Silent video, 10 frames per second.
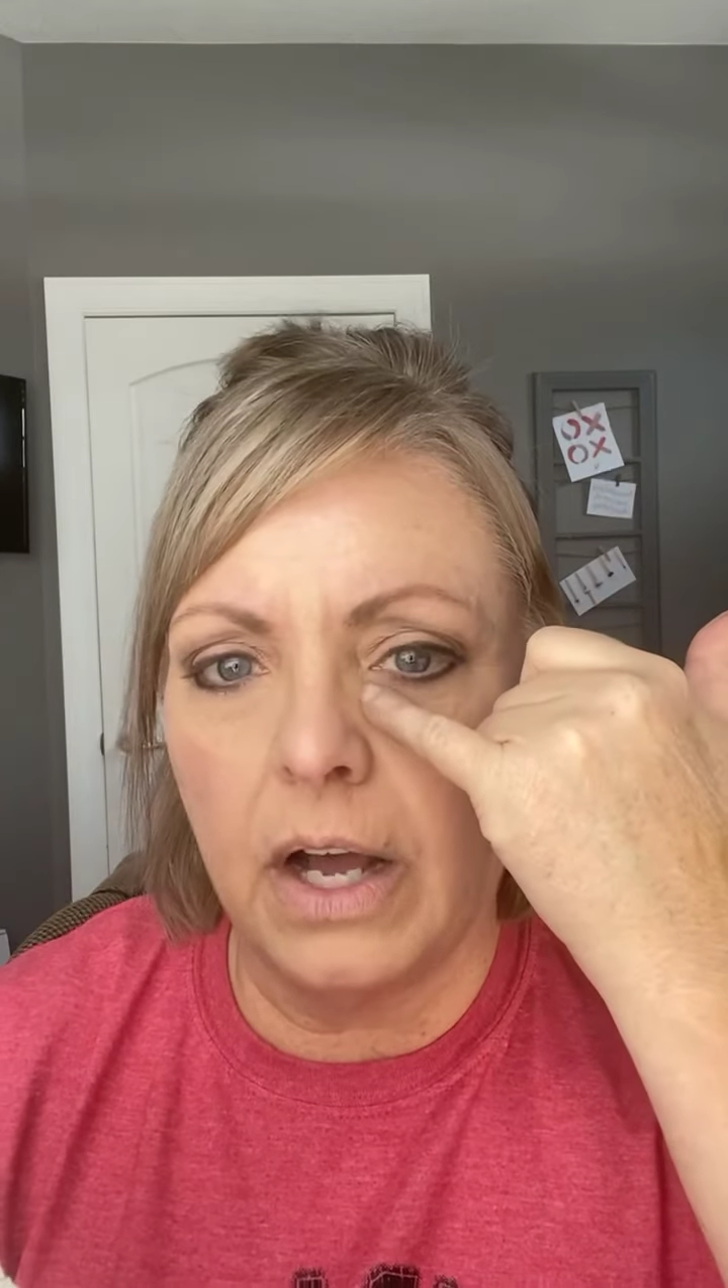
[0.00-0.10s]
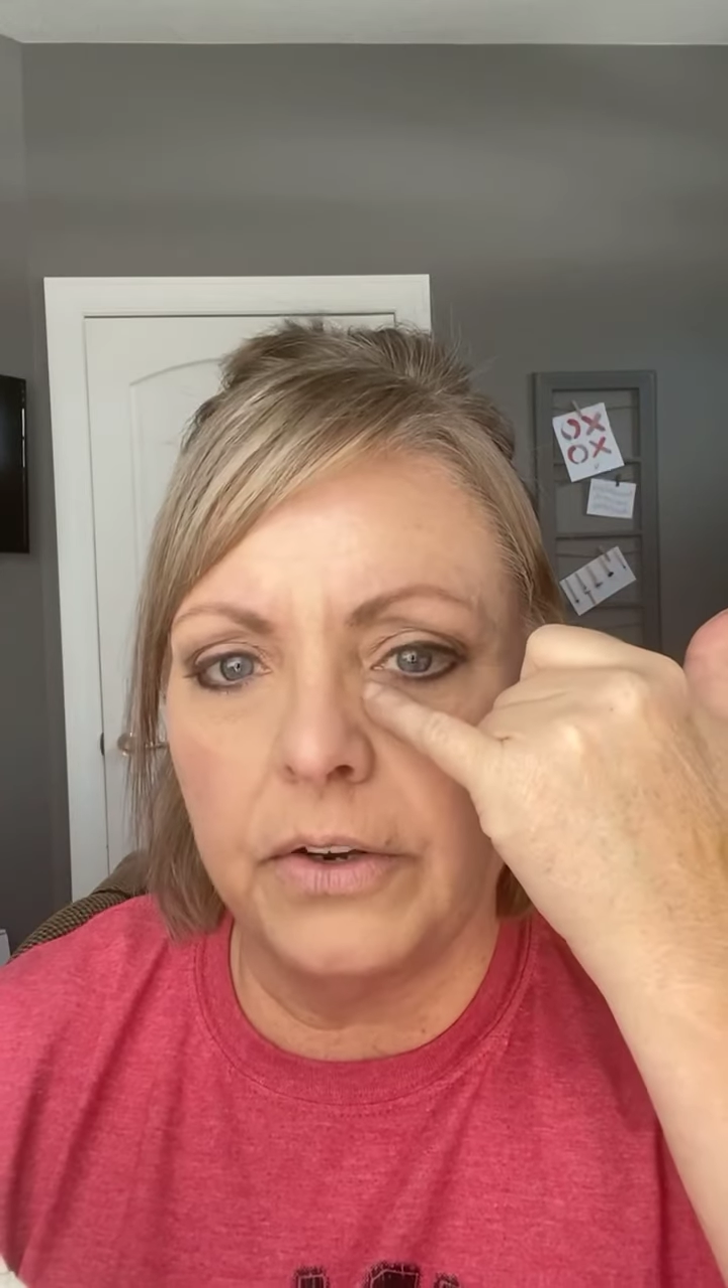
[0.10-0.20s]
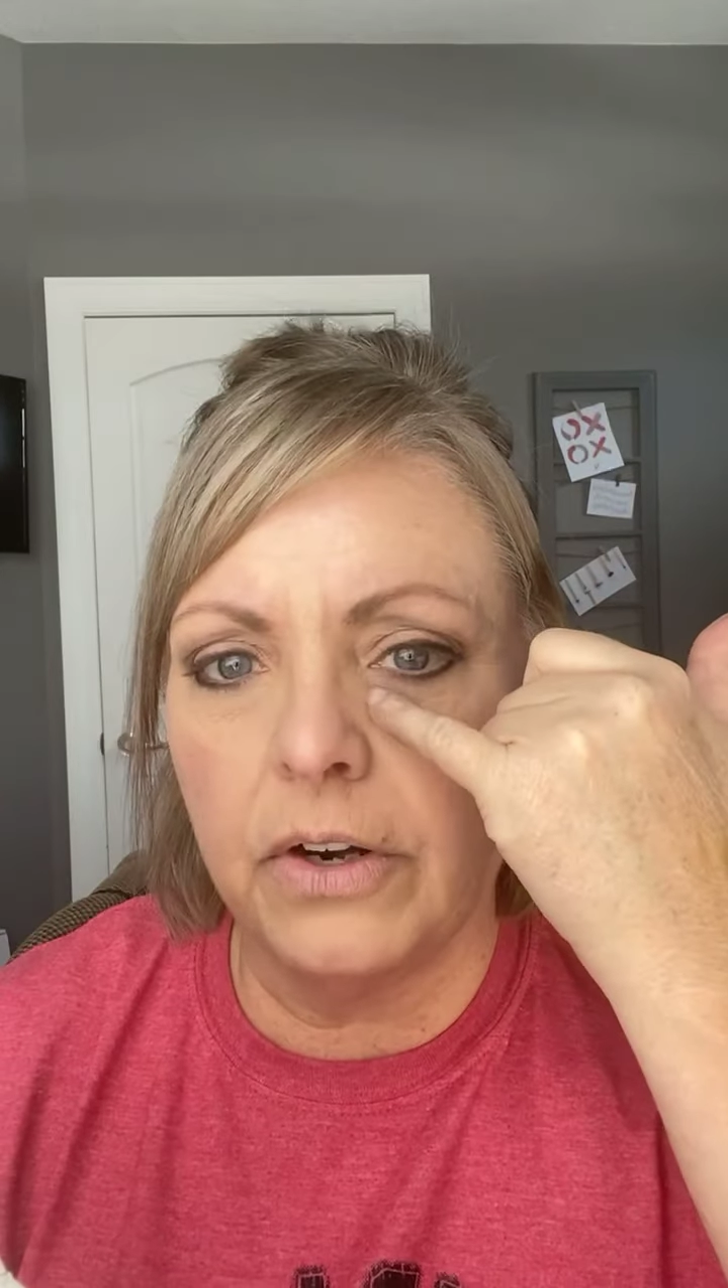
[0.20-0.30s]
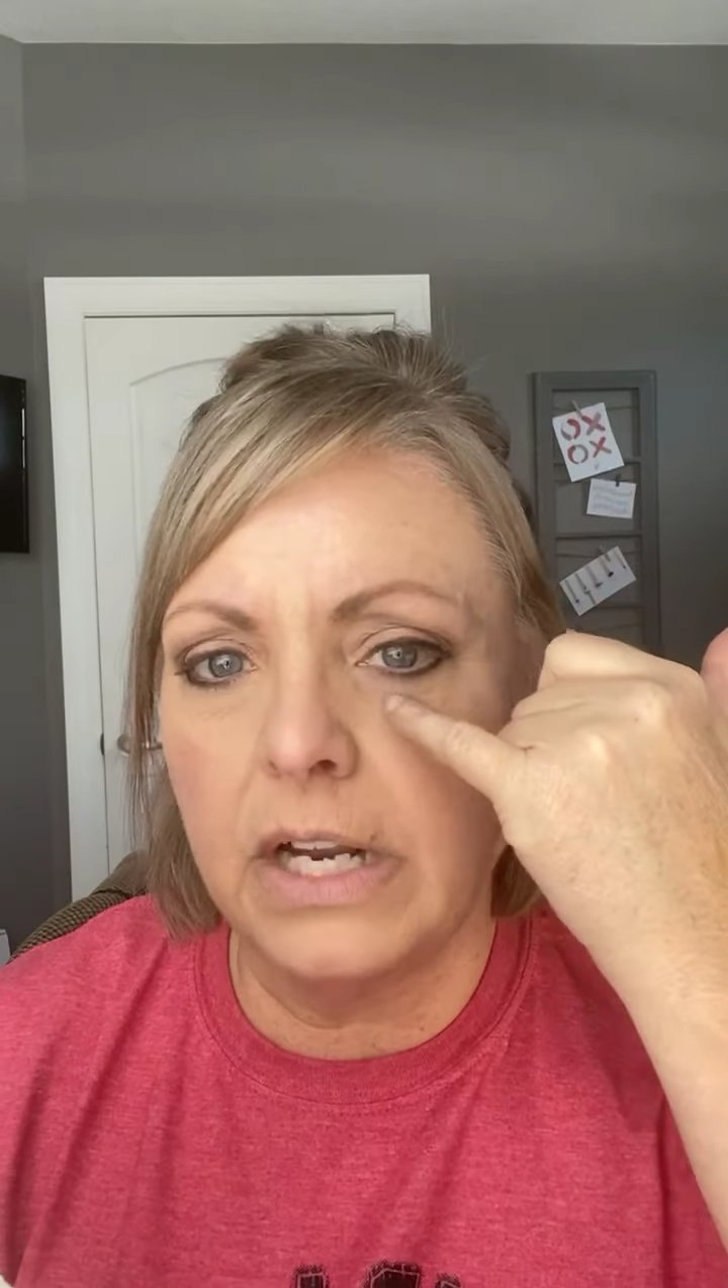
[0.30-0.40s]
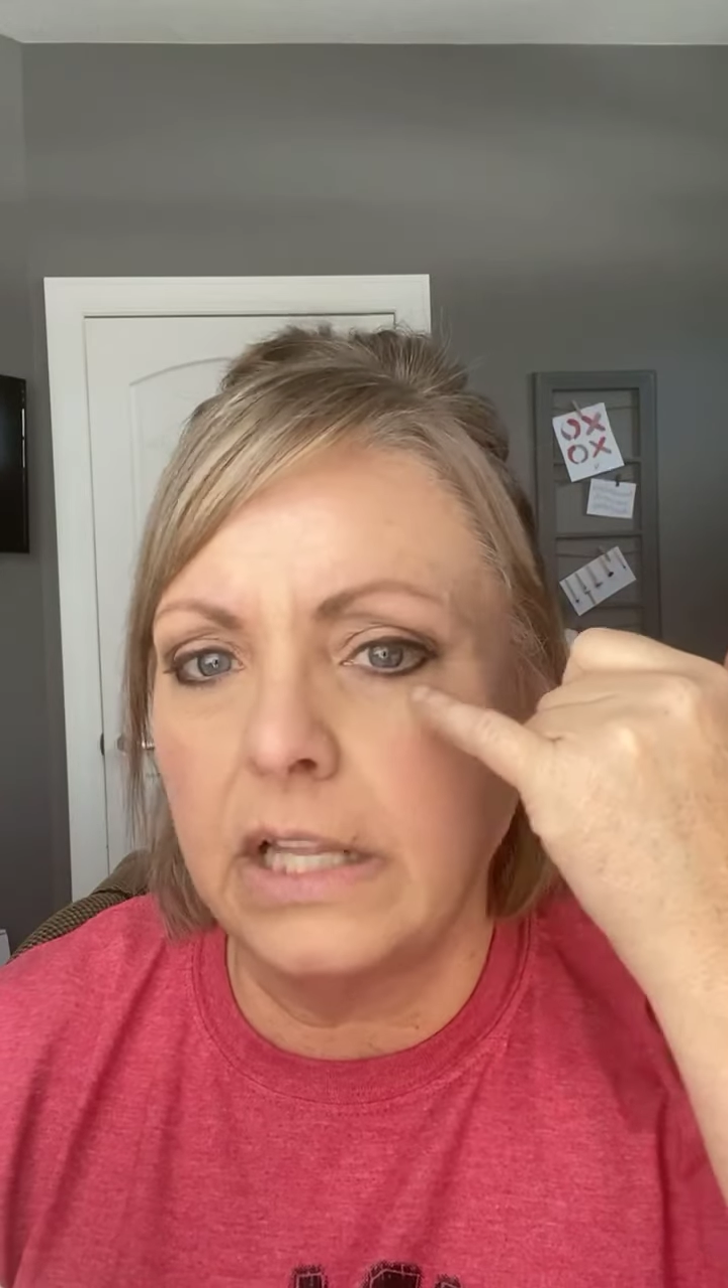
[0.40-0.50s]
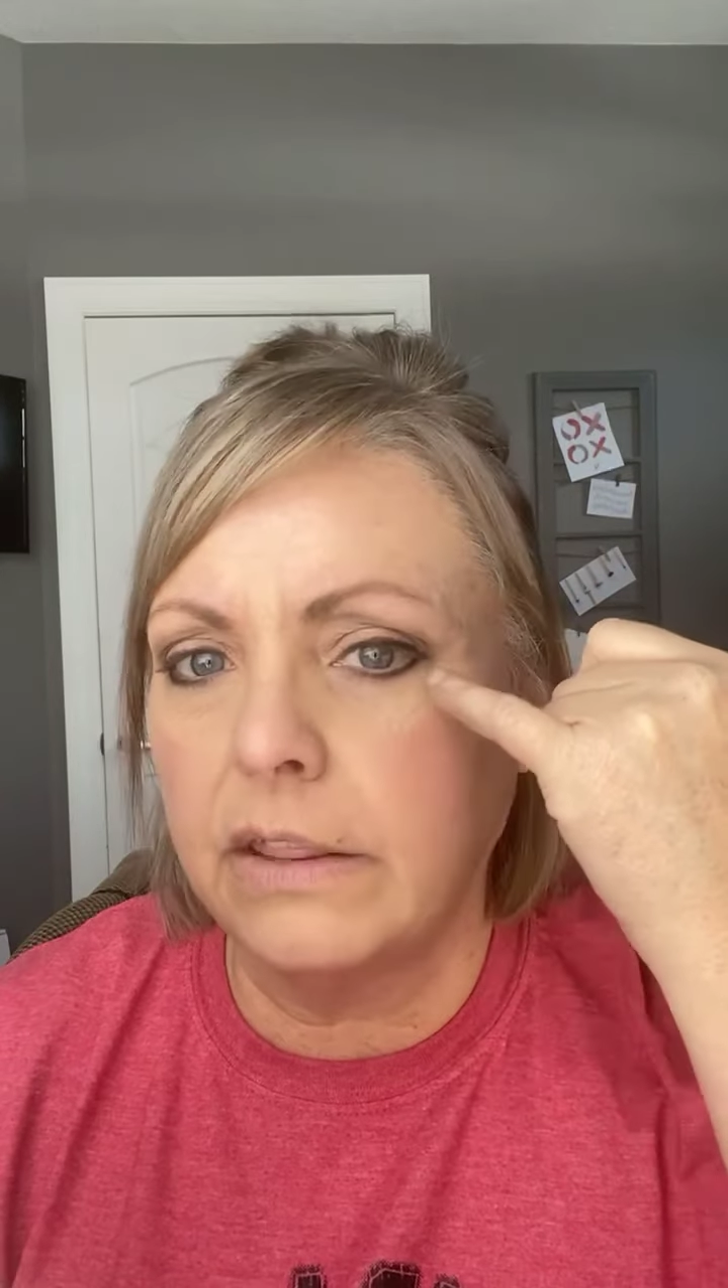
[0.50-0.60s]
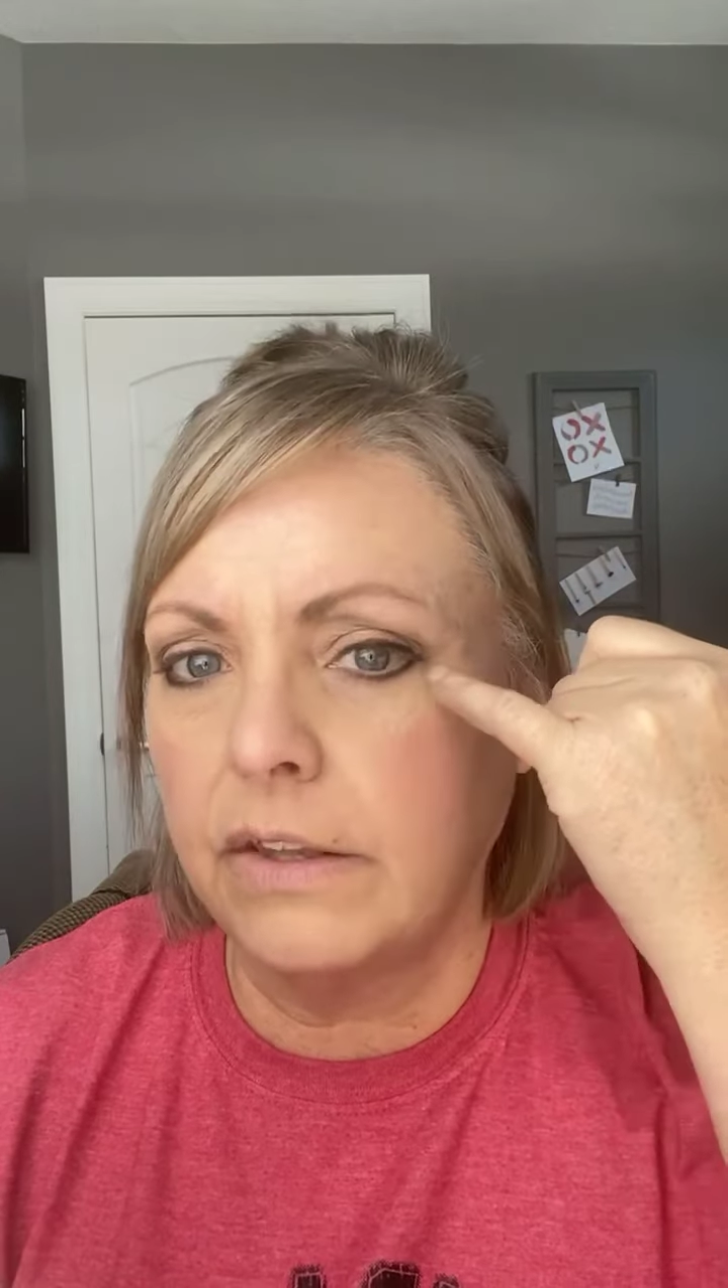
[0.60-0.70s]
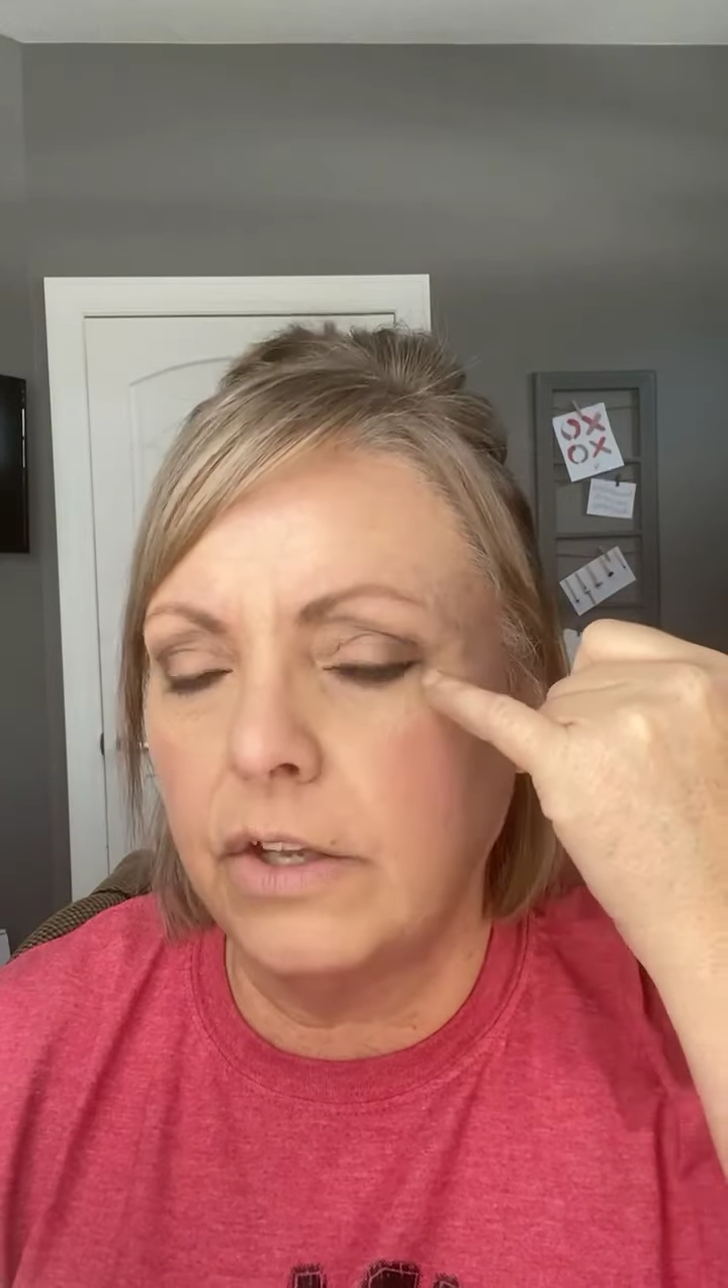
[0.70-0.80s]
underneath